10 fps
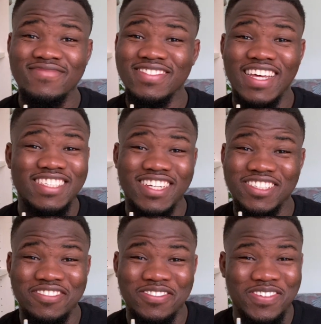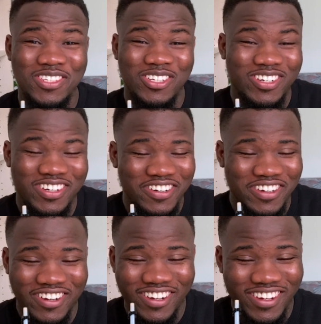that's the end of the video.
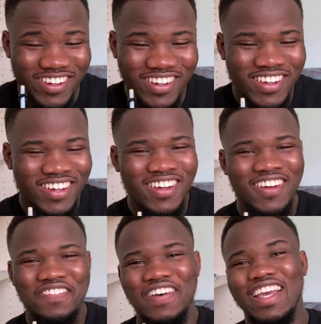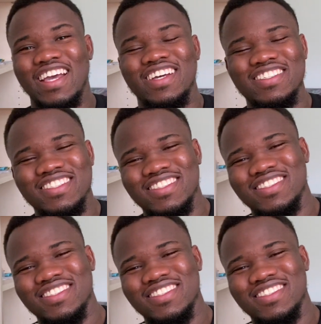Bye guys.